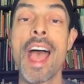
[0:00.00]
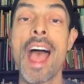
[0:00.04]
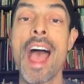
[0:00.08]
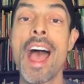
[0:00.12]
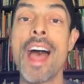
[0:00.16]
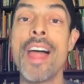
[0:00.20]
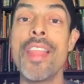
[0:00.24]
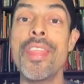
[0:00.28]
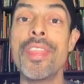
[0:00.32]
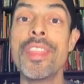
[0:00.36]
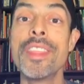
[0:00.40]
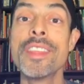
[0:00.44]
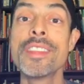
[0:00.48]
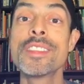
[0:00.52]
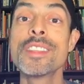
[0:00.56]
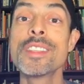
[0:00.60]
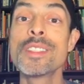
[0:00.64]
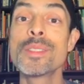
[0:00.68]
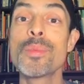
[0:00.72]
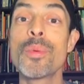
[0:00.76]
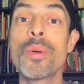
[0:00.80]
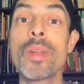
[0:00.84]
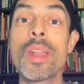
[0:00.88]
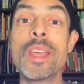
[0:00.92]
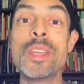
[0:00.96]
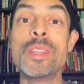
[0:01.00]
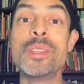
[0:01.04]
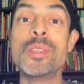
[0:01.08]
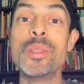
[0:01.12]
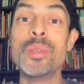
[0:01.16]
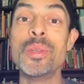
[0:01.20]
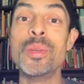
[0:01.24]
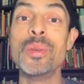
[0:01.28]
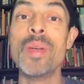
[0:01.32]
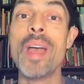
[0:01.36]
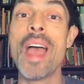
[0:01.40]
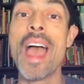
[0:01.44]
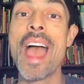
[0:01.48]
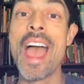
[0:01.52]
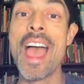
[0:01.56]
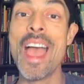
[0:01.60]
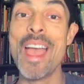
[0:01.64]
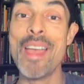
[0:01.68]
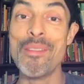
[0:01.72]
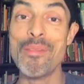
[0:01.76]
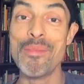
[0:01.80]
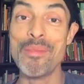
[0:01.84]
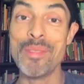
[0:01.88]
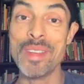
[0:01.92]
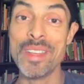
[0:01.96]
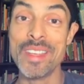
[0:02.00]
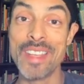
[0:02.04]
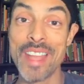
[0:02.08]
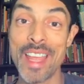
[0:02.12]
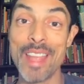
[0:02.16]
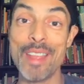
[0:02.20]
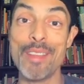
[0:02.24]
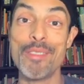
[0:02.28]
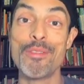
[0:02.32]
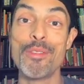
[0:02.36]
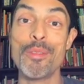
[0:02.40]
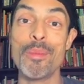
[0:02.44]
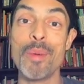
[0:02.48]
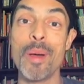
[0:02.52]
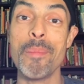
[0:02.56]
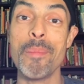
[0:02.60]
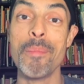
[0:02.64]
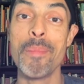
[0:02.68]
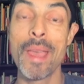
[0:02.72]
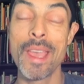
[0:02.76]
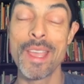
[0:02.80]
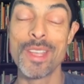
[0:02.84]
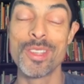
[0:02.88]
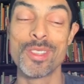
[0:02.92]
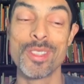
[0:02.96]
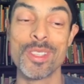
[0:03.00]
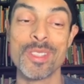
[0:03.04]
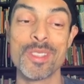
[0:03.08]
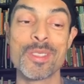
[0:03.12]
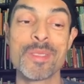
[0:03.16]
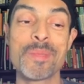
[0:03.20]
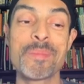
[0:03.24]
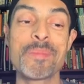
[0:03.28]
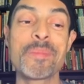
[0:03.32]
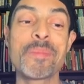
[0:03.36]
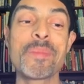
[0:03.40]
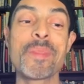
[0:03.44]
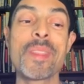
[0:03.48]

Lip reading: and this is what I do every day for patients.